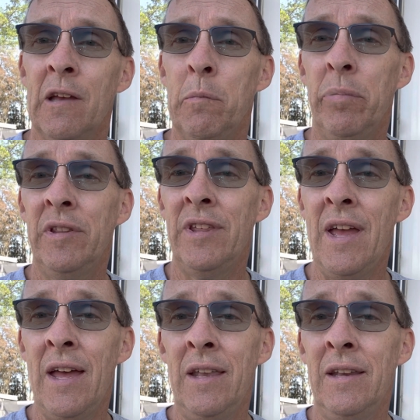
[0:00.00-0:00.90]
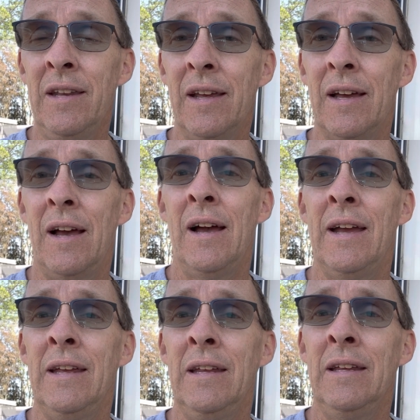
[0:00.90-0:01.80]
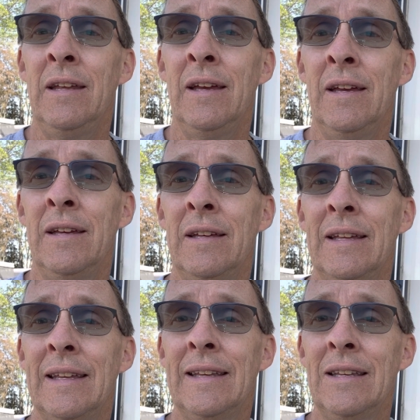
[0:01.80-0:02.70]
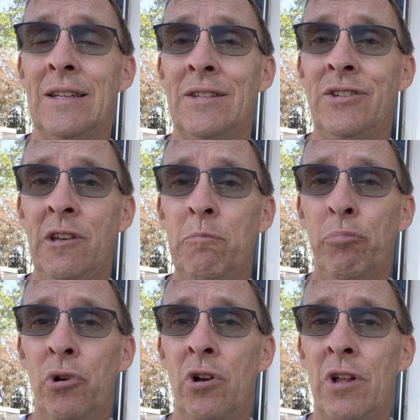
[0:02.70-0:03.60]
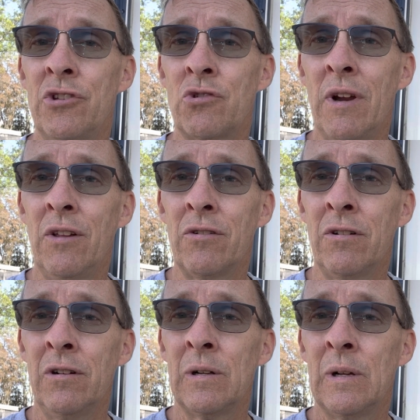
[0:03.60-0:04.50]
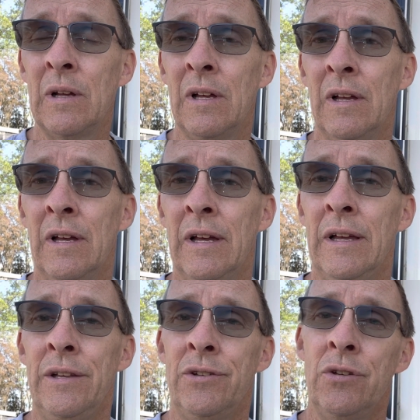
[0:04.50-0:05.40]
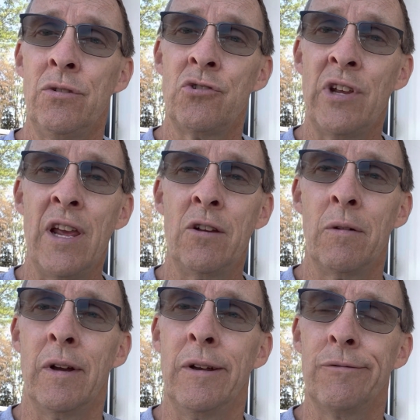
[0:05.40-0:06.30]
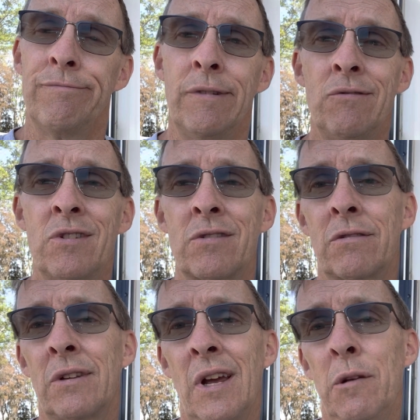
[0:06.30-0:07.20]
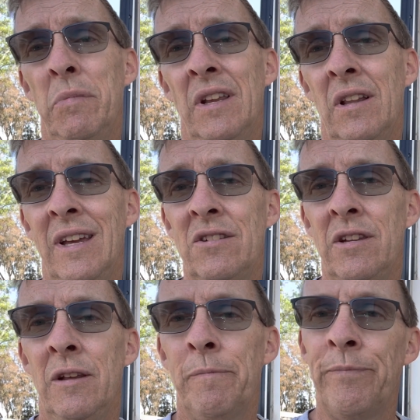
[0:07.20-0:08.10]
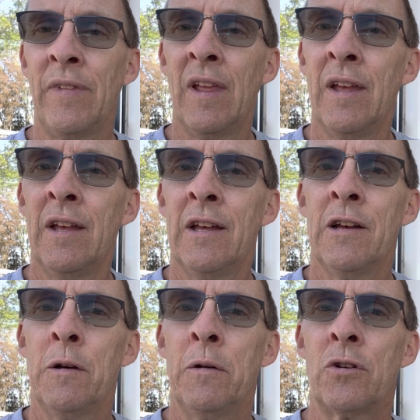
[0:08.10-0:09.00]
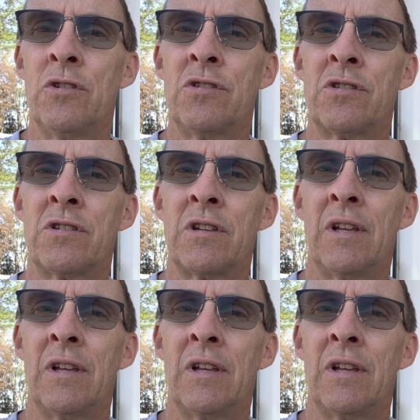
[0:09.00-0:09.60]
but then I didn't put it on the trailer until January. I was just kind of being lazy because